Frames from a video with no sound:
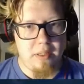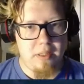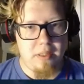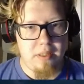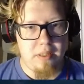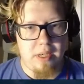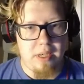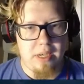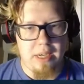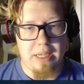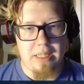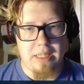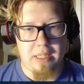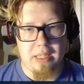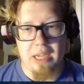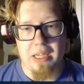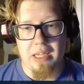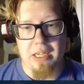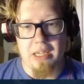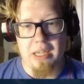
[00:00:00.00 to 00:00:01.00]
Yeah, I can't.
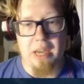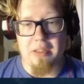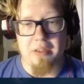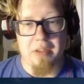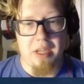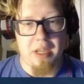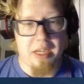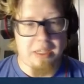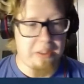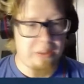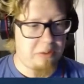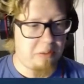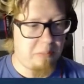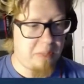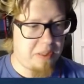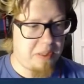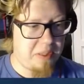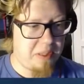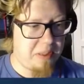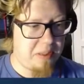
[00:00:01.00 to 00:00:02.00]
I can't do
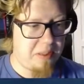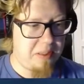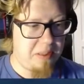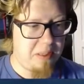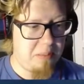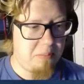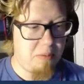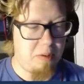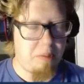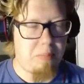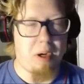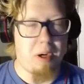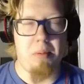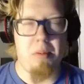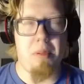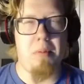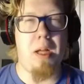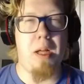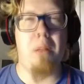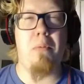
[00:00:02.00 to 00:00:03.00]
much here. It will probably
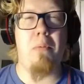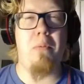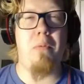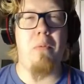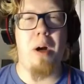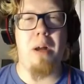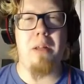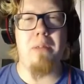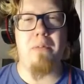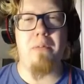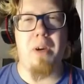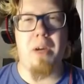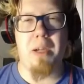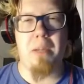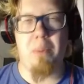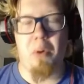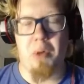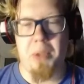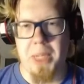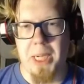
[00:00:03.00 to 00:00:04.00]
one fucking
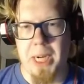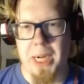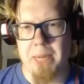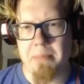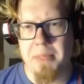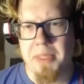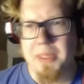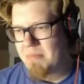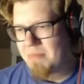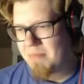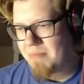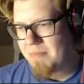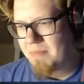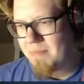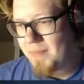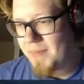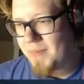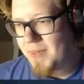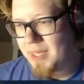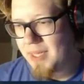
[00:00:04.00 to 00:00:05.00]
boring game.
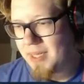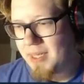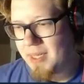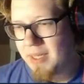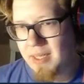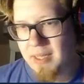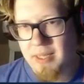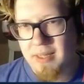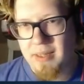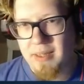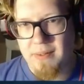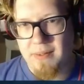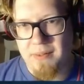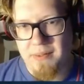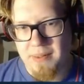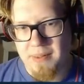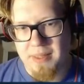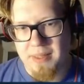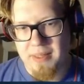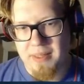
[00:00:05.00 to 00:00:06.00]
Axe
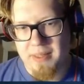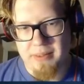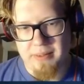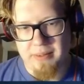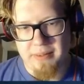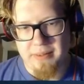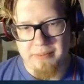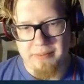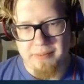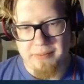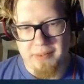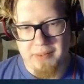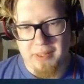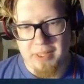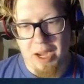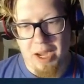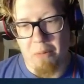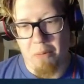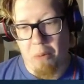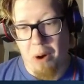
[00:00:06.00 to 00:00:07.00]
runs
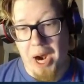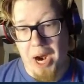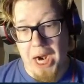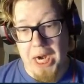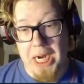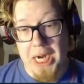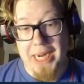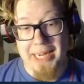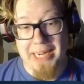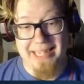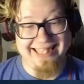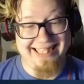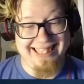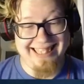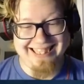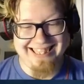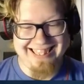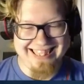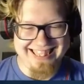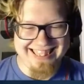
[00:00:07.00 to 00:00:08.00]
away.
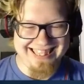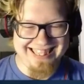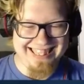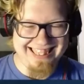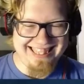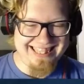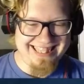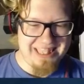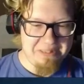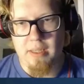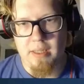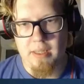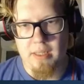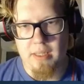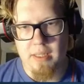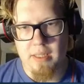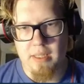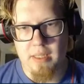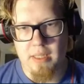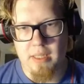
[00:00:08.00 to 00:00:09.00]

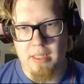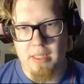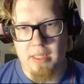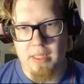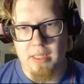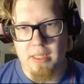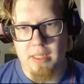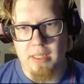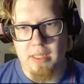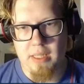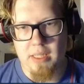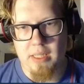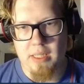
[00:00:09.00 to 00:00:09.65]
Prove yourself.